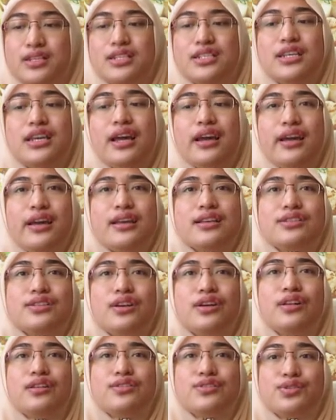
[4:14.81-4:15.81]
GIS
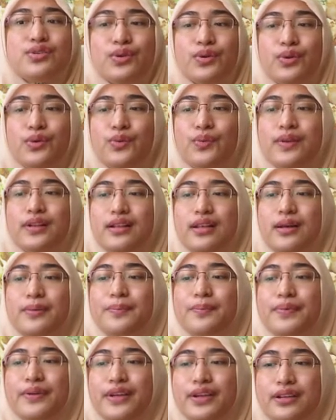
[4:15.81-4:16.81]
also will
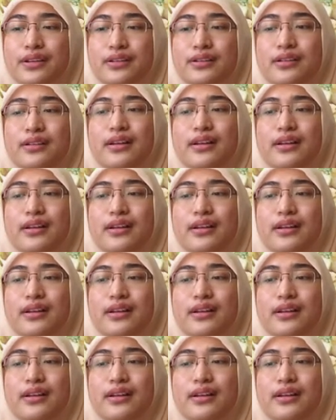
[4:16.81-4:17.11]
appear